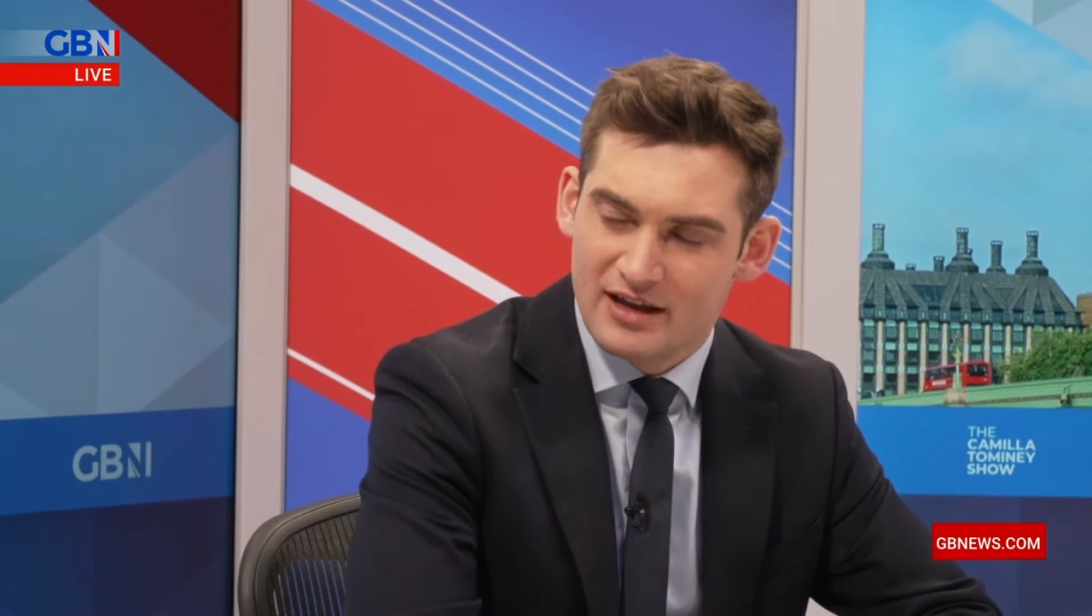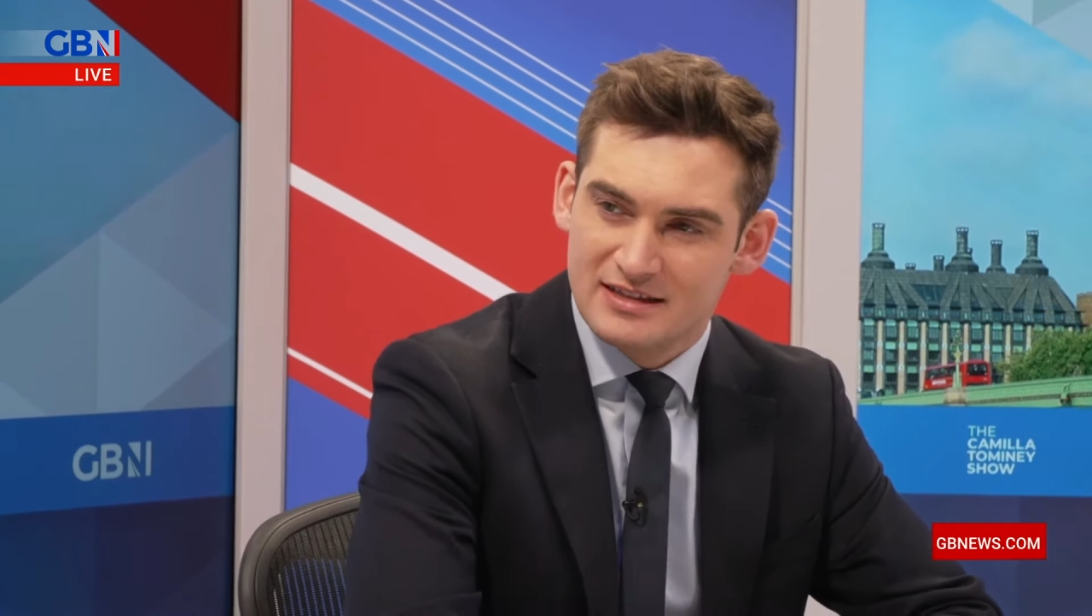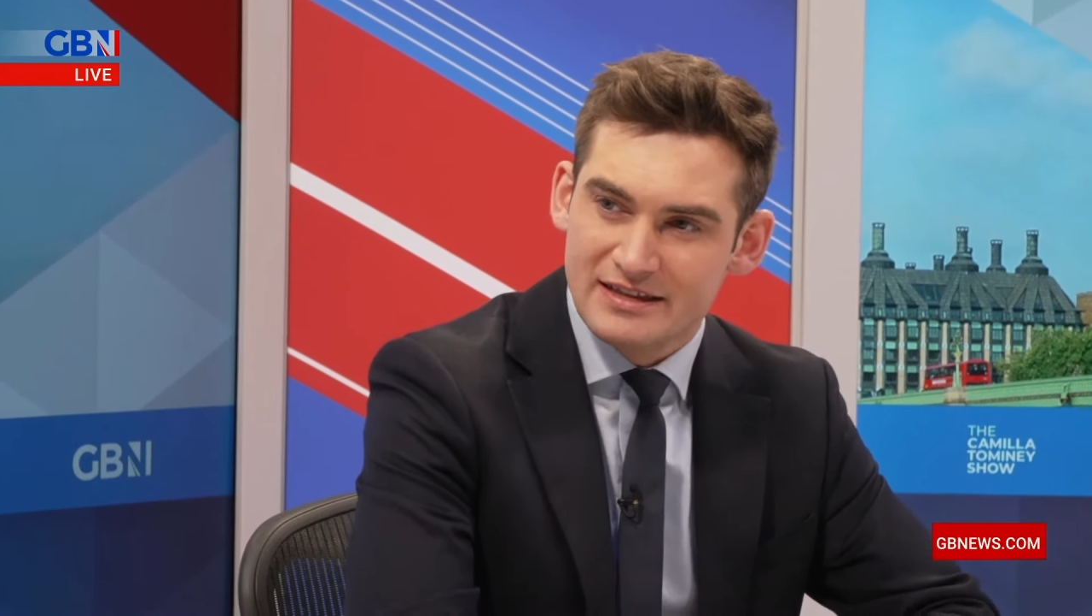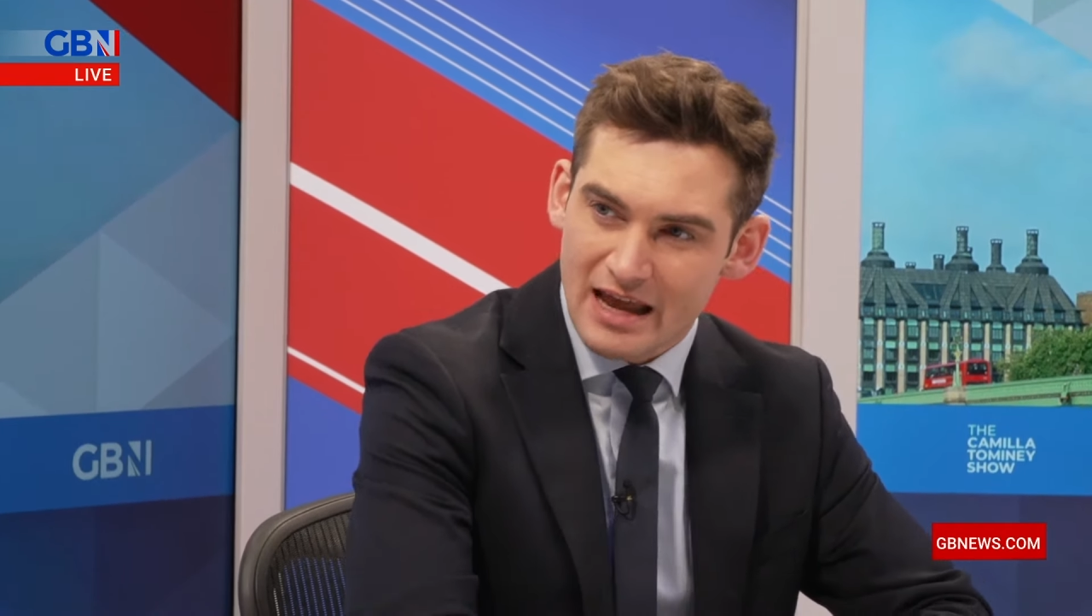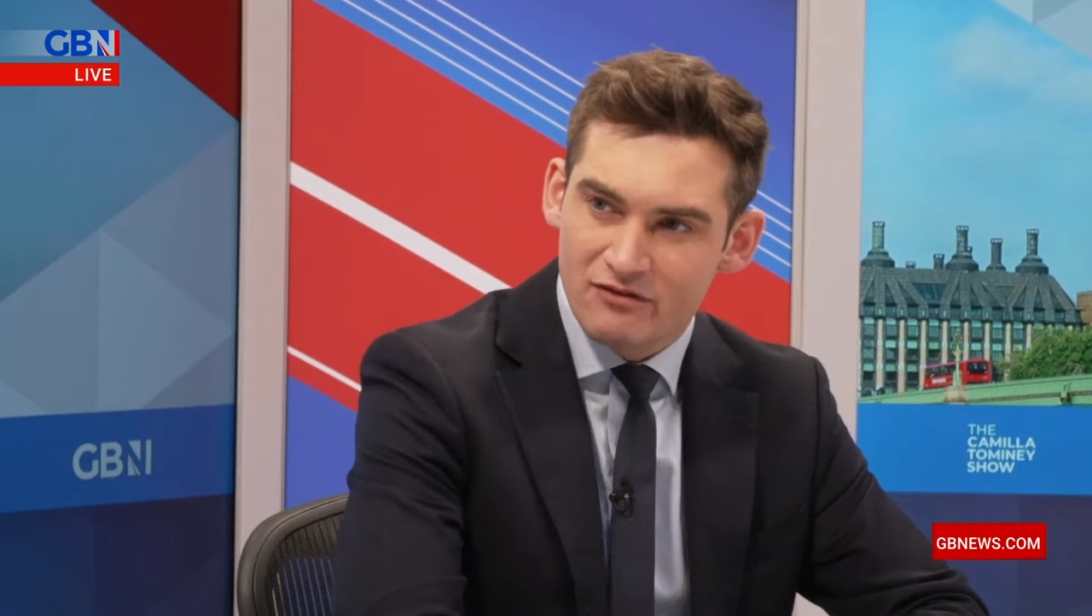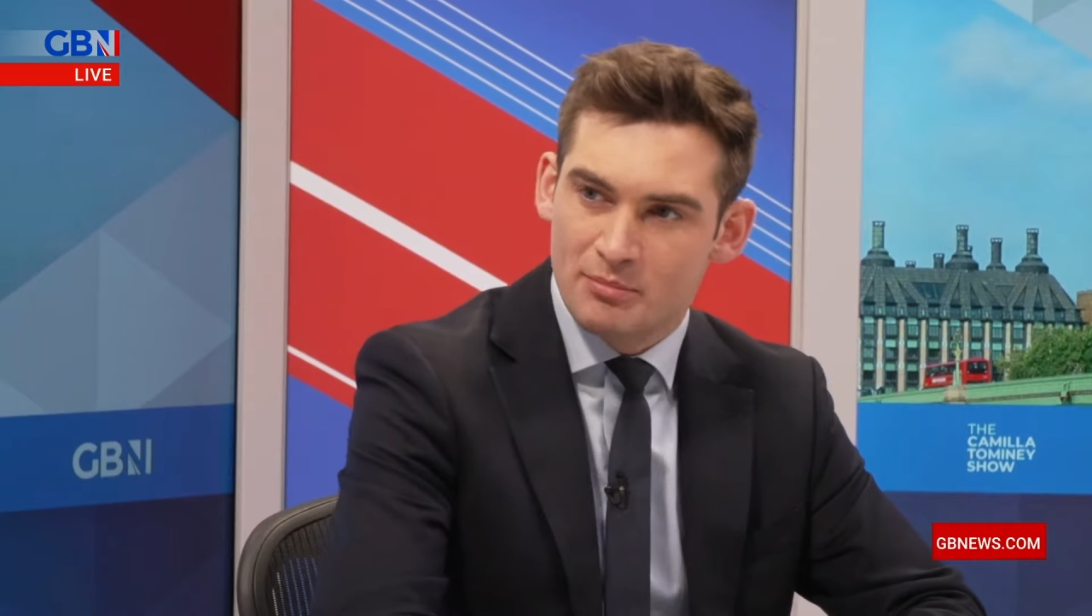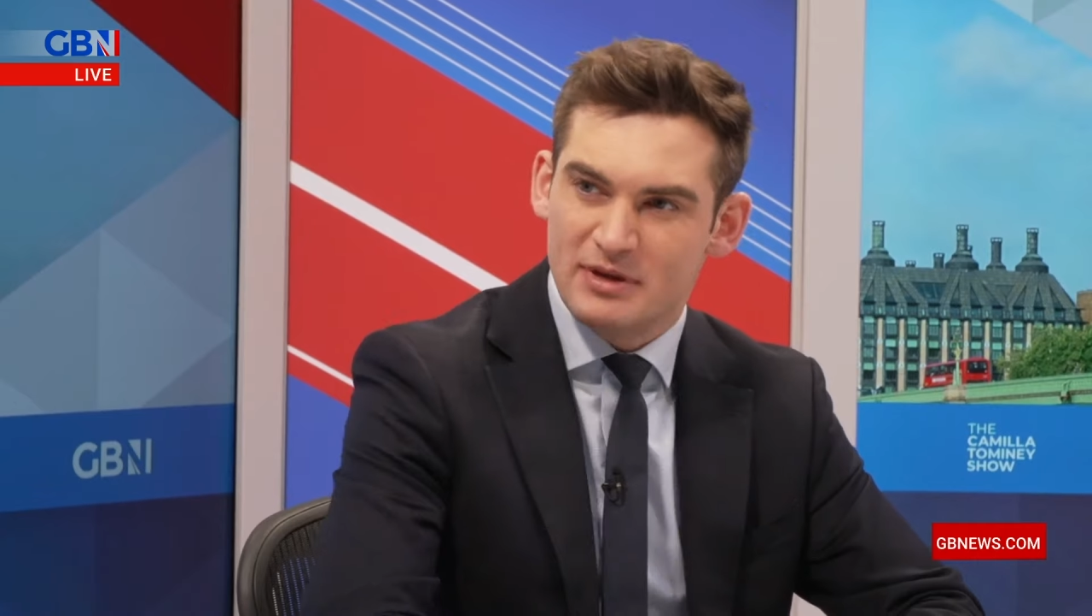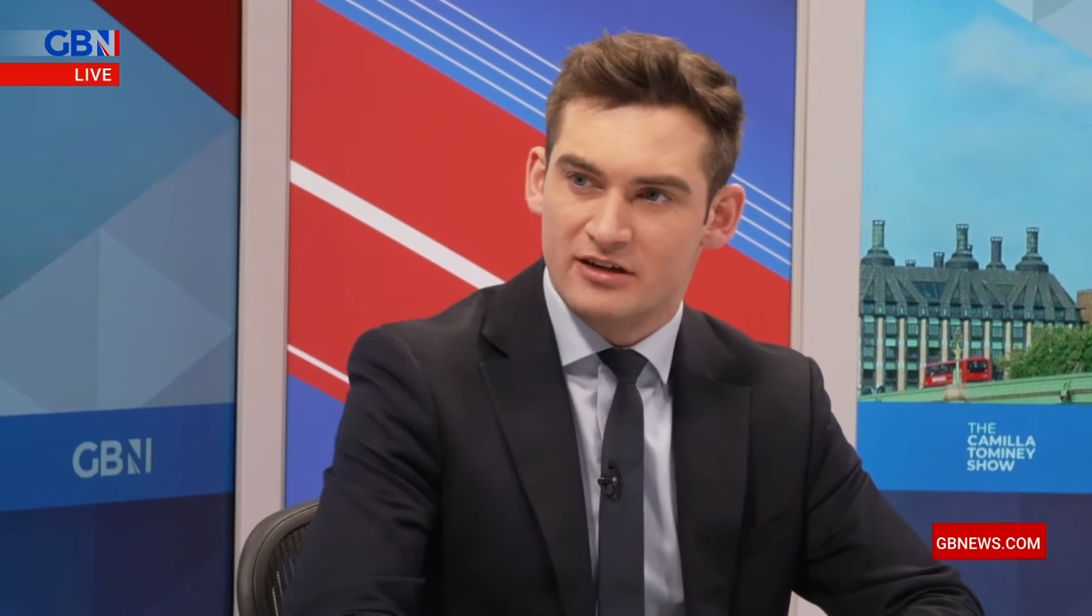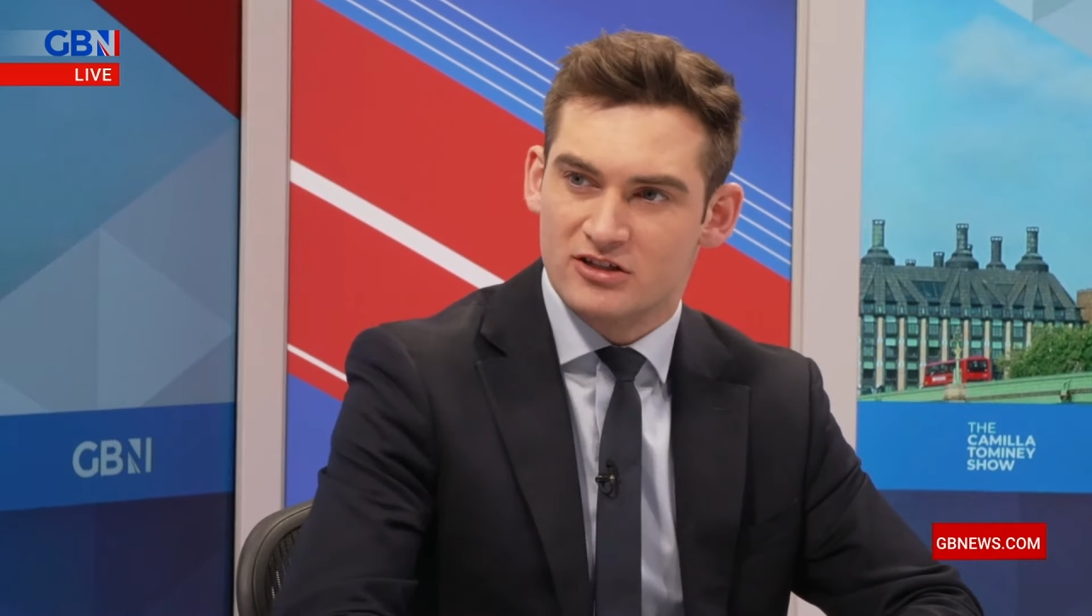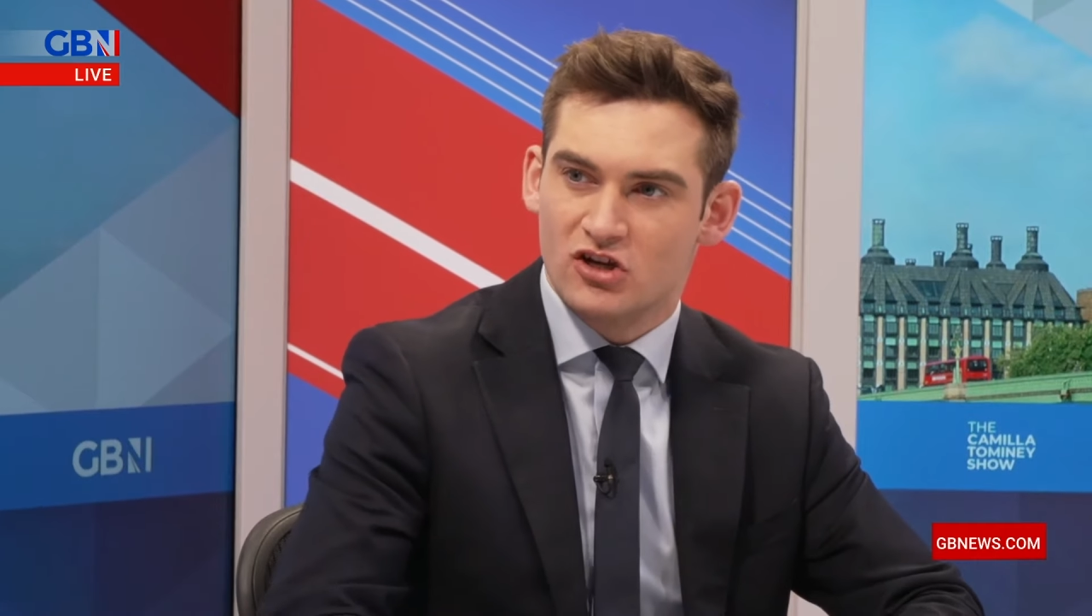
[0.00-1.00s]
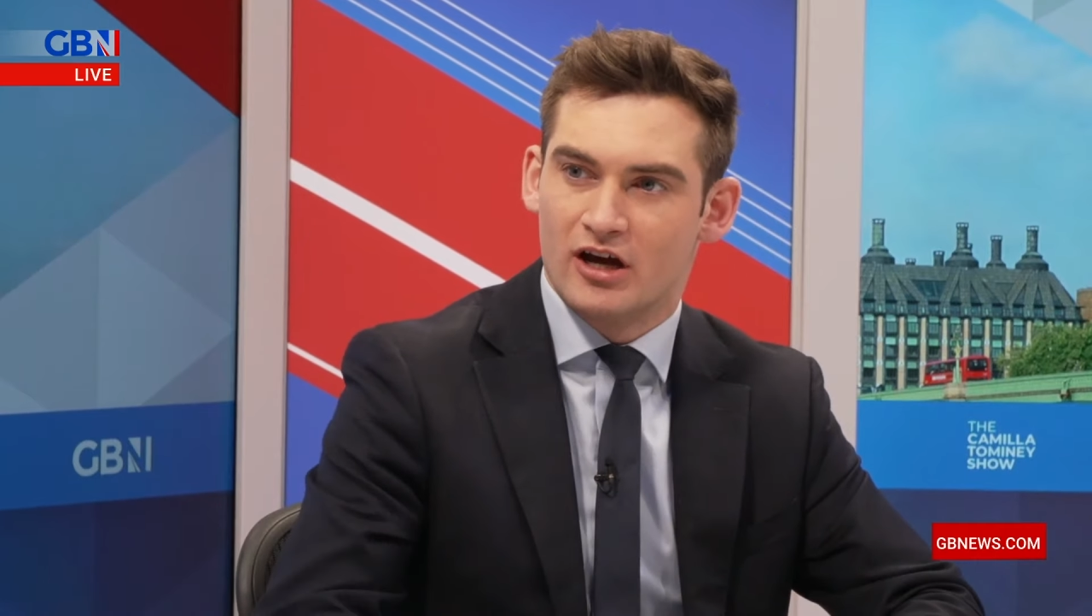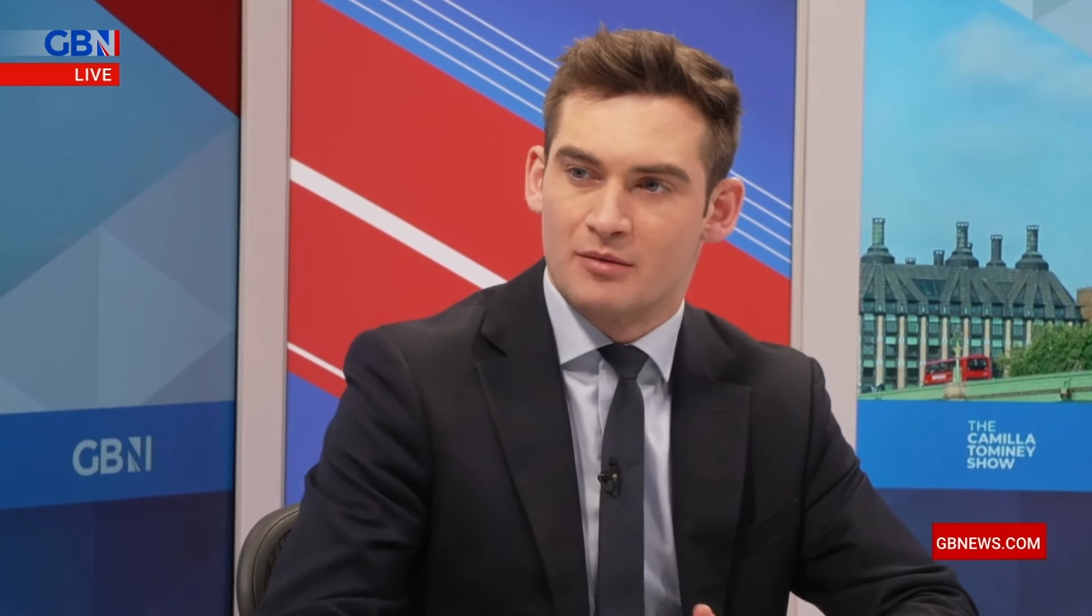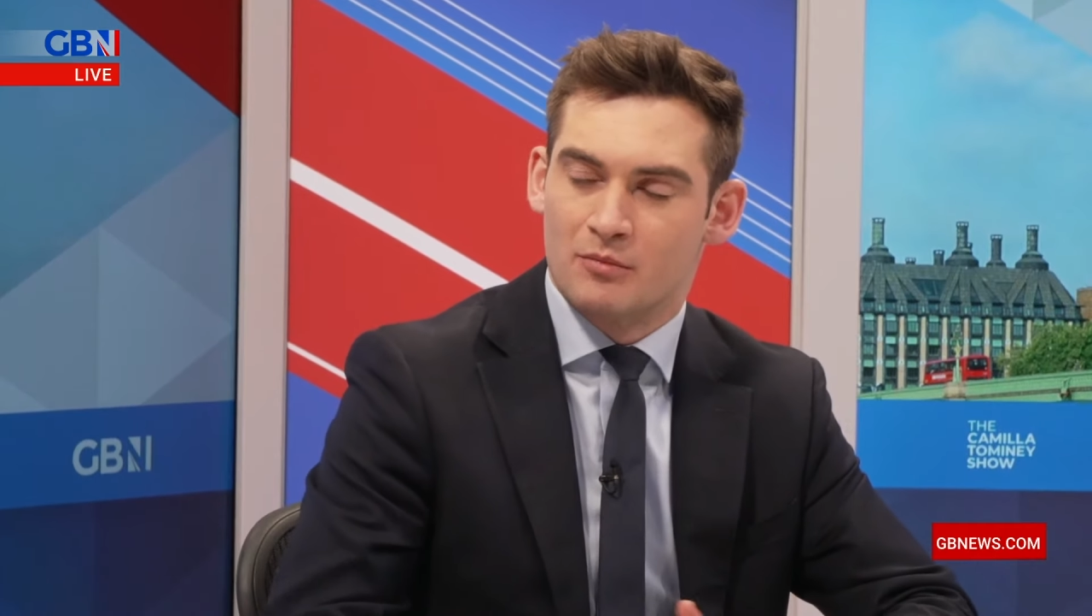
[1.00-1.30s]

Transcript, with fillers: Uh, there has never been